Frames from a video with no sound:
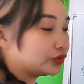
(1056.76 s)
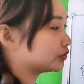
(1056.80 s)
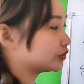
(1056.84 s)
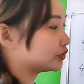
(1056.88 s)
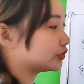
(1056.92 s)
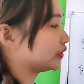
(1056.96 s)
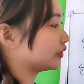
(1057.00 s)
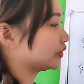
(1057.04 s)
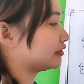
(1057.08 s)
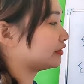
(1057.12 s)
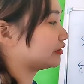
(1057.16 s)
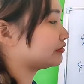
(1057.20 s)
so
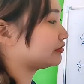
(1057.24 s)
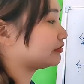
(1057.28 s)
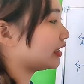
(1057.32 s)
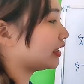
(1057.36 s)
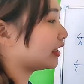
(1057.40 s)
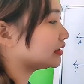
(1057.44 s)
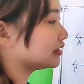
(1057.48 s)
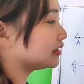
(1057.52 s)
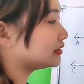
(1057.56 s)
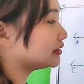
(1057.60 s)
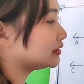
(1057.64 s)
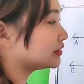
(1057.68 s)

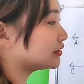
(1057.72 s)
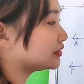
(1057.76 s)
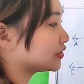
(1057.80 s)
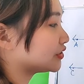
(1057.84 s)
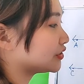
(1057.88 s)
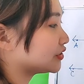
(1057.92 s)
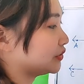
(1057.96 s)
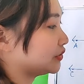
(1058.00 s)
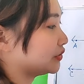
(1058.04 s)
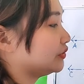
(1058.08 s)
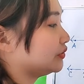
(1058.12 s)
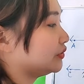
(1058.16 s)

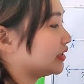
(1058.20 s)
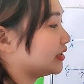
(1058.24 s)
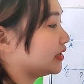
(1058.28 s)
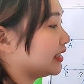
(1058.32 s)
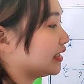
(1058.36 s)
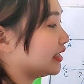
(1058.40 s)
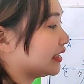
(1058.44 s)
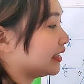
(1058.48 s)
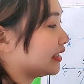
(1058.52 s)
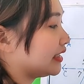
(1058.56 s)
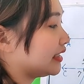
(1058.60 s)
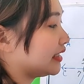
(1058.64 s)
therefore if
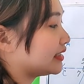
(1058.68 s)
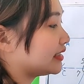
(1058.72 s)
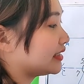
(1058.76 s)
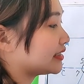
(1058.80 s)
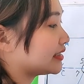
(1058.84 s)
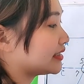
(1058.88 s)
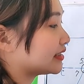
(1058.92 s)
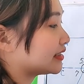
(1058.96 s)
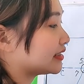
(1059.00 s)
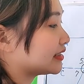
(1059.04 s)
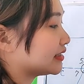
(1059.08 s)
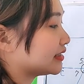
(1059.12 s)
this is
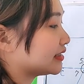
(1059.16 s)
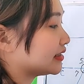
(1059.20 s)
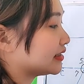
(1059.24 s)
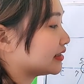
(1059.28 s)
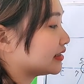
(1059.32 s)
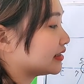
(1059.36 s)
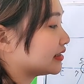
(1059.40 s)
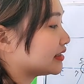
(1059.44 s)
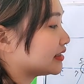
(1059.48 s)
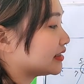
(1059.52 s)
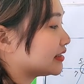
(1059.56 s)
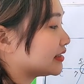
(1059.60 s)

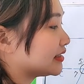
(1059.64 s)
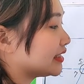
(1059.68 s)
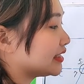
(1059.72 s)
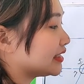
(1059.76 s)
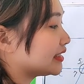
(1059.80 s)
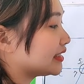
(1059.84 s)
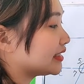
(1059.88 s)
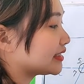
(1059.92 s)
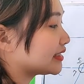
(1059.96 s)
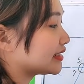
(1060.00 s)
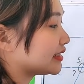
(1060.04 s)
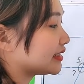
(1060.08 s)
60
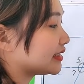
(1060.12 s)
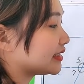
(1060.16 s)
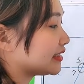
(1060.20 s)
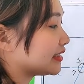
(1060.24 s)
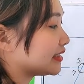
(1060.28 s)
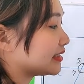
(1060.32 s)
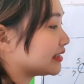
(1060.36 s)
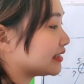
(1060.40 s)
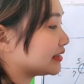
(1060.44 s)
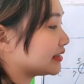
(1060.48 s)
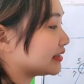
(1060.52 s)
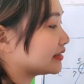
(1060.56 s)
degree,
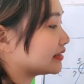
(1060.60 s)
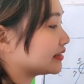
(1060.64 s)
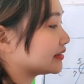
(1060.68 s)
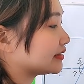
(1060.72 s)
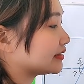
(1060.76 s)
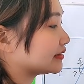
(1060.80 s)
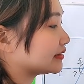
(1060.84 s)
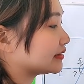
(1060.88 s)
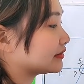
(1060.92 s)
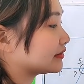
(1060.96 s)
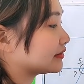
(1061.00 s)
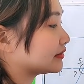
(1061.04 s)

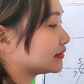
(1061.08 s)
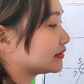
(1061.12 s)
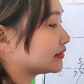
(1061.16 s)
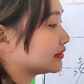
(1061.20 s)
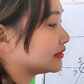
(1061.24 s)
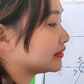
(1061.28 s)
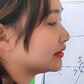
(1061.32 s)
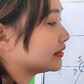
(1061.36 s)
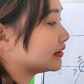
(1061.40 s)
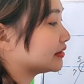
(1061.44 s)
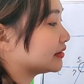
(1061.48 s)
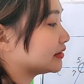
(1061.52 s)
therefore
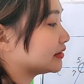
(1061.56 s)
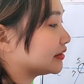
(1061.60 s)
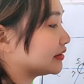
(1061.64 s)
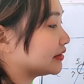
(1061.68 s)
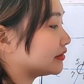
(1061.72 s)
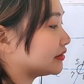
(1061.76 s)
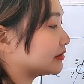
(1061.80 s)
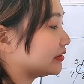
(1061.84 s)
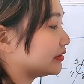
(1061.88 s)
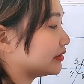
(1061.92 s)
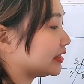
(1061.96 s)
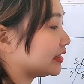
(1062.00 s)

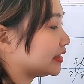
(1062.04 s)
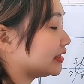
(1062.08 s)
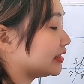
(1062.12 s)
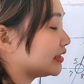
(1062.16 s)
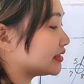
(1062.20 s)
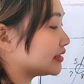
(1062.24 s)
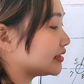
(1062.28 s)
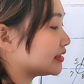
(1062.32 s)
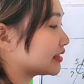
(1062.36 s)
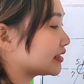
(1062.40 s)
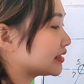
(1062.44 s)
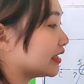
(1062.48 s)
this one
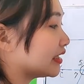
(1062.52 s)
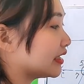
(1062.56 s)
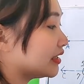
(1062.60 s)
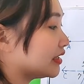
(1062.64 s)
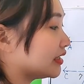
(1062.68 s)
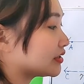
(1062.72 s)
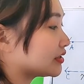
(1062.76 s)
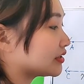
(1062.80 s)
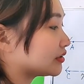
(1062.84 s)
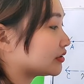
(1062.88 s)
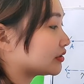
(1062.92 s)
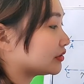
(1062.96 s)

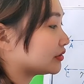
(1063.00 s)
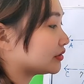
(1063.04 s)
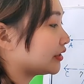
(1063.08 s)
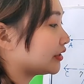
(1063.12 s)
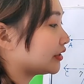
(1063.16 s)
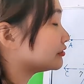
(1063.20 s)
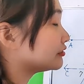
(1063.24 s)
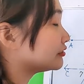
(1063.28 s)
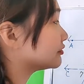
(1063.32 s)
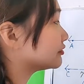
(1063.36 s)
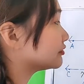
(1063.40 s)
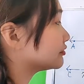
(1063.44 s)
angle
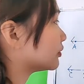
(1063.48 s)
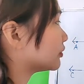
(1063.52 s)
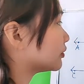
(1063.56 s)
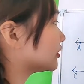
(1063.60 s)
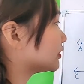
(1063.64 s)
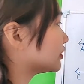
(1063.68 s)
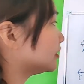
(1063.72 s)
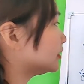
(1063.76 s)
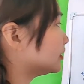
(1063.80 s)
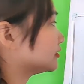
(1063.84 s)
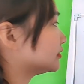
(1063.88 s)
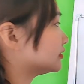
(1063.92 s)
7
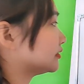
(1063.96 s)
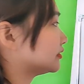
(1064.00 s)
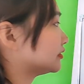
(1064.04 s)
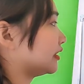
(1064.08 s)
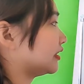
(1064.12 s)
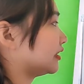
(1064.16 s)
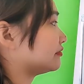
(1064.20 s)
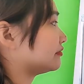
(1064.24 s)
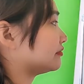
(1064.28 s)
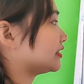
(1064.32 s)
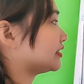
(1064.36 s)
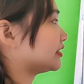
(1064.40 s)
is
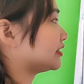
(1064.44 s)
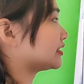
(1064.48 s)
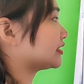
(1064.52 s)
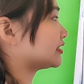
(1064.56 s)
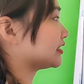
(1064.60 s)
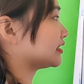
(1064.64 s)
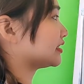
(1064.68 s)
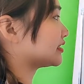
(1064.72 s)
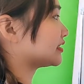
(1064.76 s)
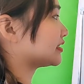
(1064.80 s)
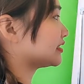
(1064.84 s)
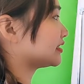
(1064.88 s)

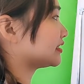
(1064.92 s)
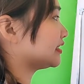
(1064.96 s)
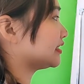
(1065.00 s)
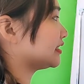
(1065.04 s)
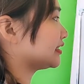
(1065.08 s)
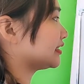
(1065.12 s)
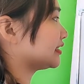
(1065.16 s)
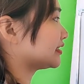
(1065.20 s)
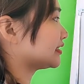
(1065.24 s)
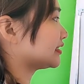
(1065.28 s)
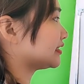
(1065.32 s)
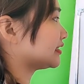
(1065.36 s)
60
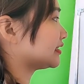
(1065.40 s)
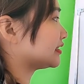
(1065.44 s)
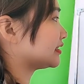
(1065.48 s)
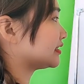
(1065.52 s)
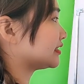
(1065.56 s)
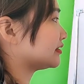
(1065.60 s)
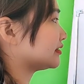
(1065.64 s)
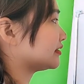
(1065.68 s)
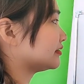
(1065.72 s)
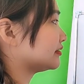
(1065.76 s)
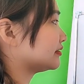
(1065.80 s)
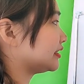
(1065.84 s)
degree
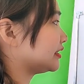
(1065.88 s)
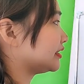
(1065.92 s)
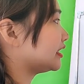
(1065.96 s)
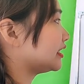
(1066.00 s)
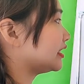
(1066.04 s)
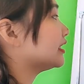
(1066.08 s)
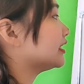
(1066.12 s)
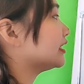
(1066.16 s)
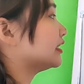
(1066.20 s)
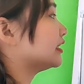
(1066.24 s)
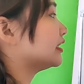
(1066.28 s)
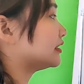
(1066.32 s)
as
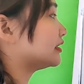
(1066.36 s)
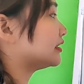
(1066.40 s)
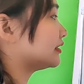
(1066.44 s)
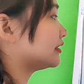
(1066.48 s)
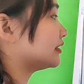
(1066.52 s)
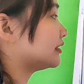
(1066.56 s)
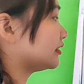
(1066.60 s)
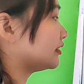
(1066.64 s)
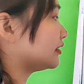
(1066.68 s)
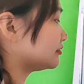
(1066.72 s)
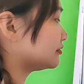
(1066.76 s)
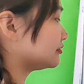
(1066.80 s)
well.
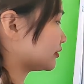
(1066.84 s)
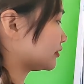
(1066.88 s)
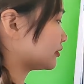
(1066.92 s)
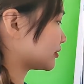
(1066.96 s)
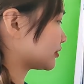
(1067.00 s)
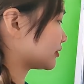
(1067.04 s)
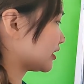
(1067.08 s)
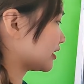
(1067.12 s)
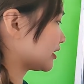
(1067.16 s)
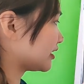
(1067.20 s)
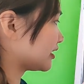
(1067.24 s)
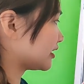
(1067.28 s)
So
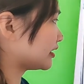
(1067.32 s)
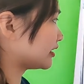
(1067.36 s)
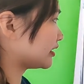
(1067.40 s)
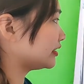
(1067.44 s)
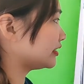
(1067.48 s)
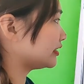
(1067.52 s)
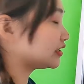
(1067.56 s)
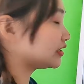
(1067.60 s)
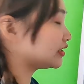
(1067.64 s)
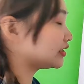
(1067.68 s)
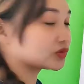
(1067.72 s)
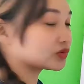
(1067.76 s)

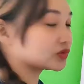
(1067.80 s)
60